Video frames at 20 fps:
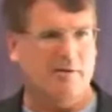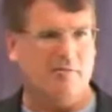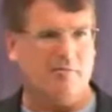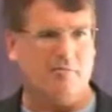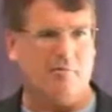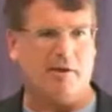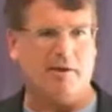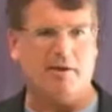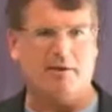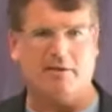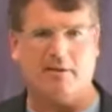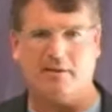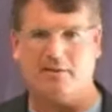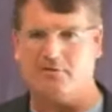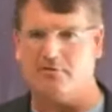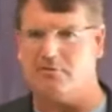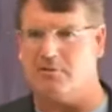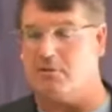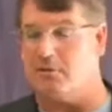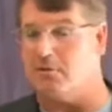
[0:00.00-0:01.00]

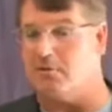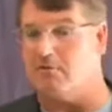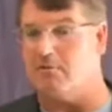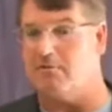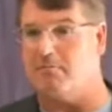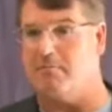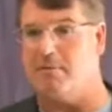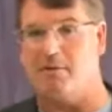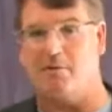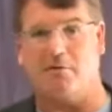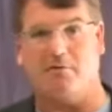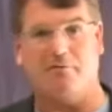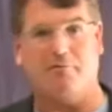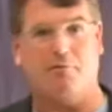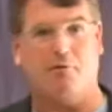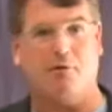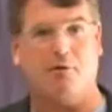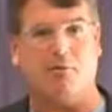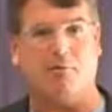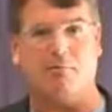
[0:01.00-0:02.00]
regulators that are
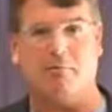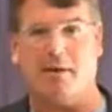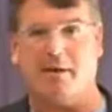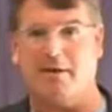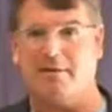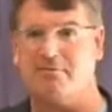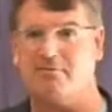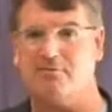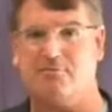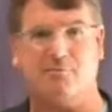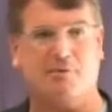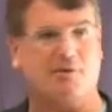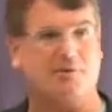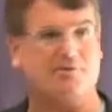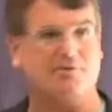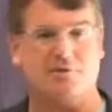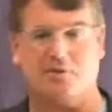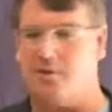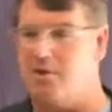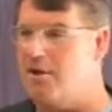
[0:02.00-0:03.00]
informed by us
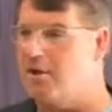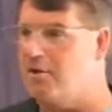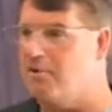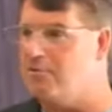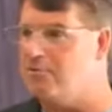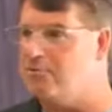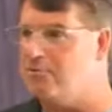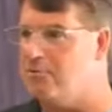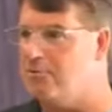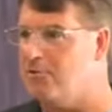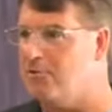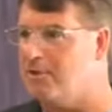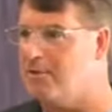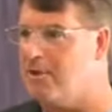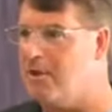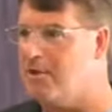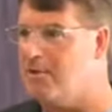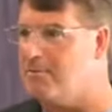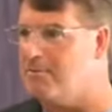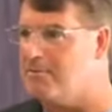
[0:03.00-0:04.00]
smart Chicago School
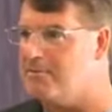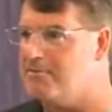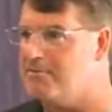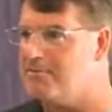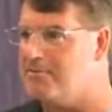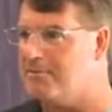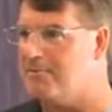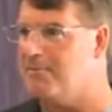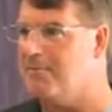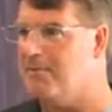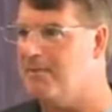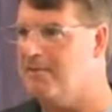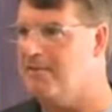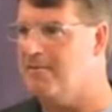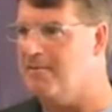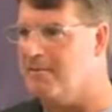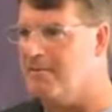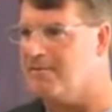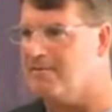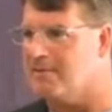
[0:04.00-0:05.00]
economists and
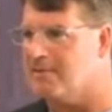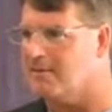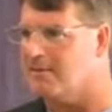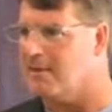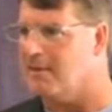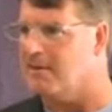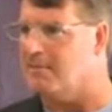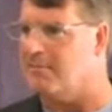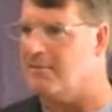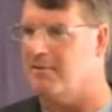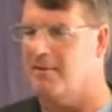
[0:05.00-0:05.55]
things like that.